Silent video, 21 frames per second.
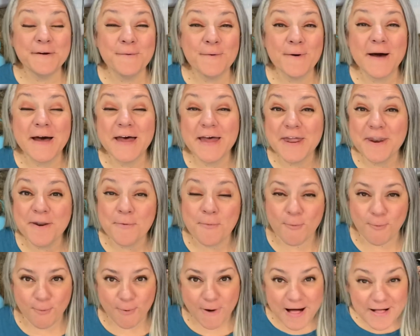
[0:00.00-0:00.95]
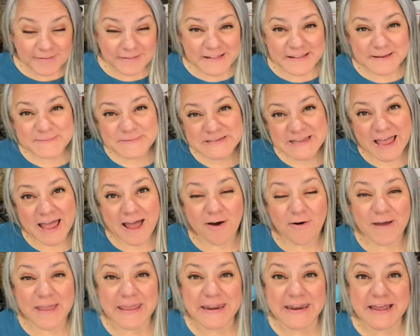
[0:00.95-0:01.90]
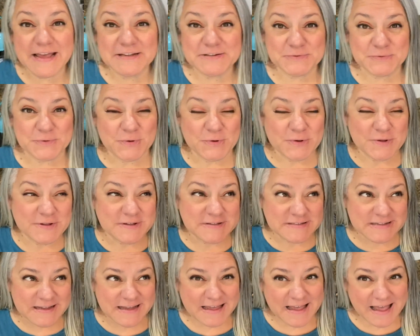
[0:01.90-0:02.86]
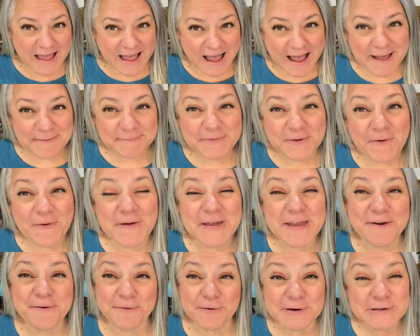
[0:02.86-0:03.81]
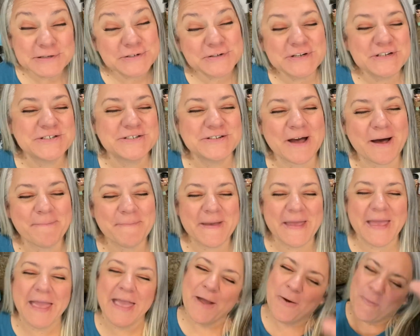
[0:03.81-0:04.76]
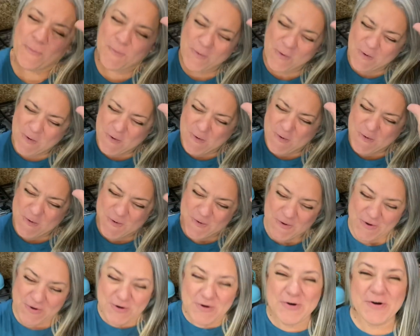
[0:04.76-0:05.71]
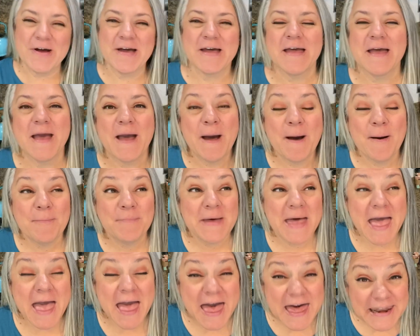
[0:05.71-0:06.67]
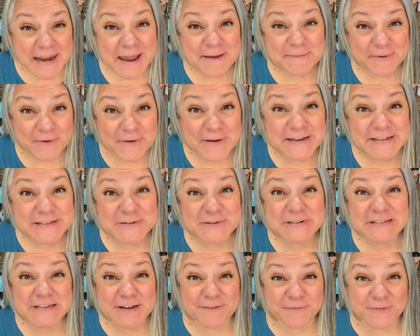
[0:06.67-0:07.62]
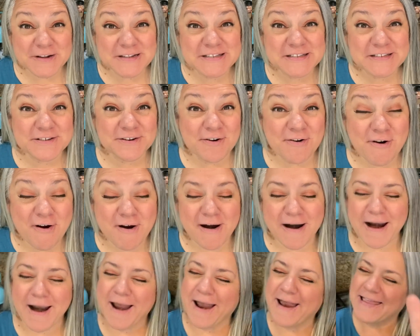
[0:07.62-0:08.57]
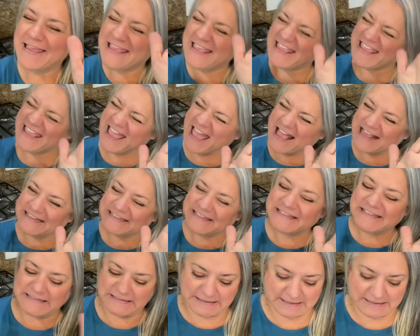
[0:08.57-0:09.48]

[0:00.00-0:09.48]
everyone, welcome to How Ines Rolls. I'm going grocery shopping, woohoo! And I'm going to a different store, yes!